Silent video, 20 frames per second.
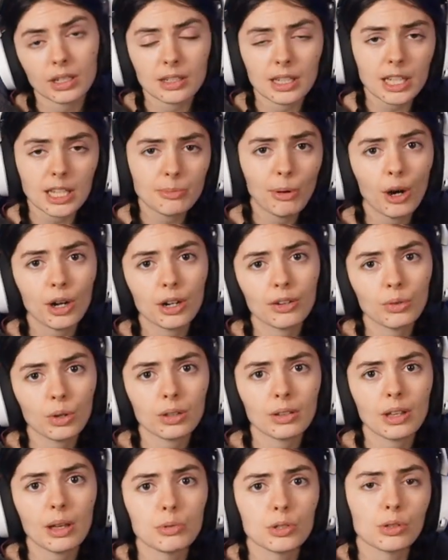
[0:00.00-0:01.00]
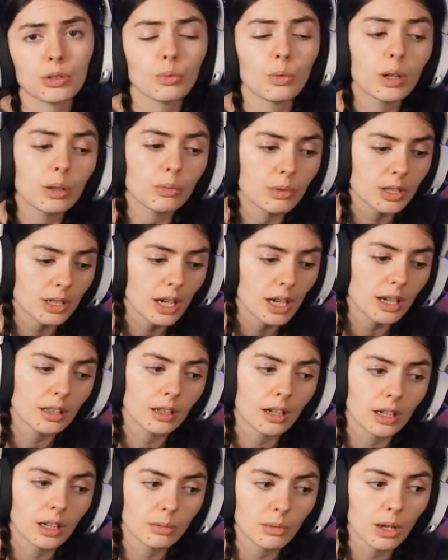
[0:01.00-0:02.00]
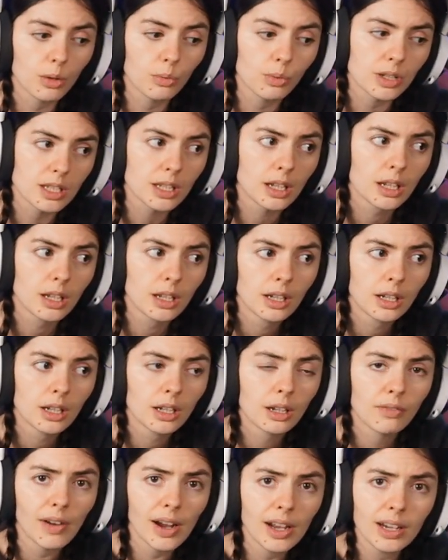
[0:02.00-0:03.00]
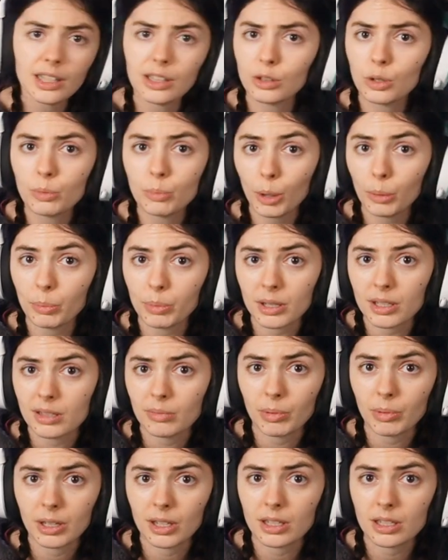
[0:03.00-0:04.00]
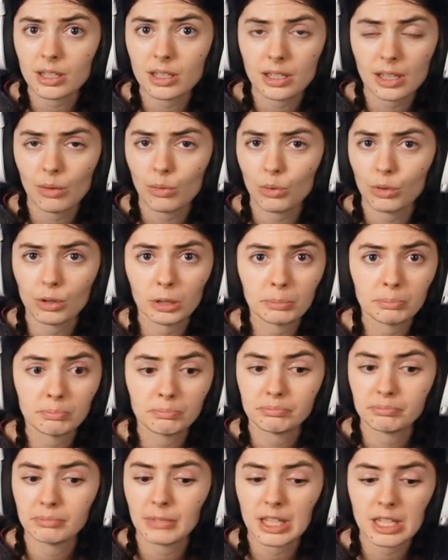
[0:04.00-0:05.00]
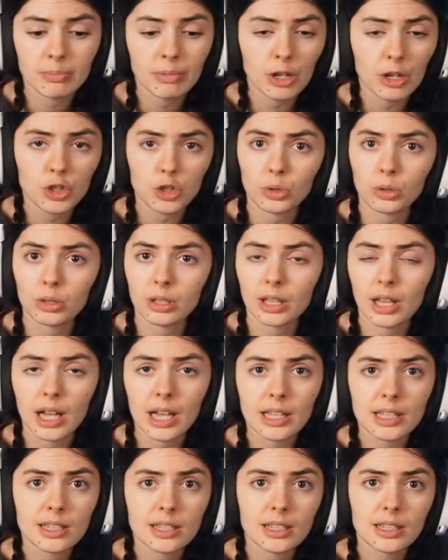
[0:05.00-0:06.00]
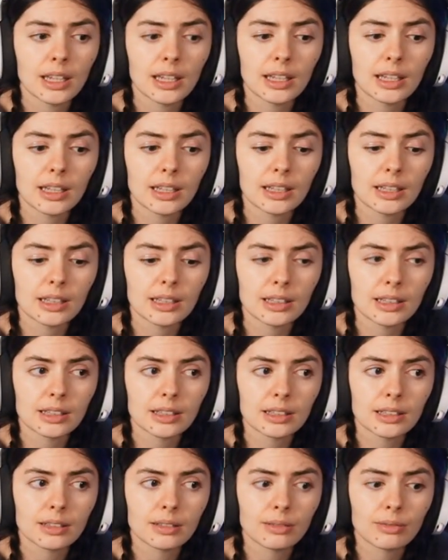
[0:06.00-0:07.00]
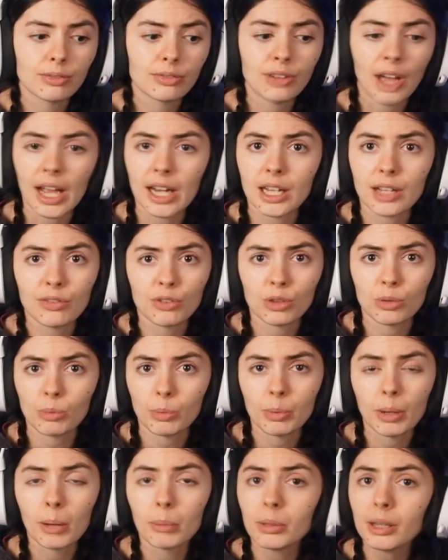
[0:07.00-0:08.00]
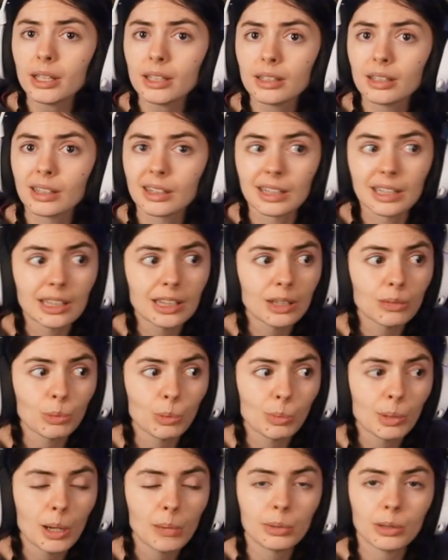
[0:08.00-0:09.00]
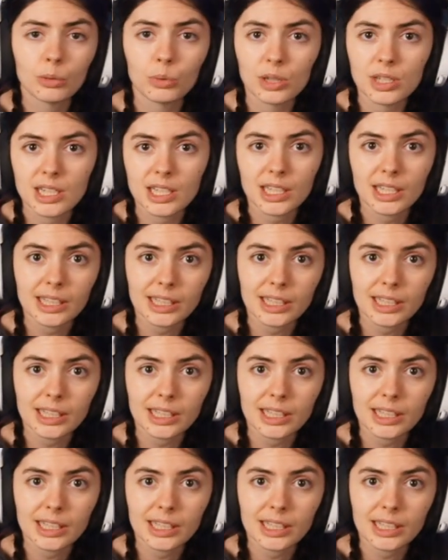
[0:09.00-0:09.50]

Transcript: Cause that's part of what episode one was kind of talking about was finding a new purpose because they were a special class and fighting for the Republic, and then the Republic was,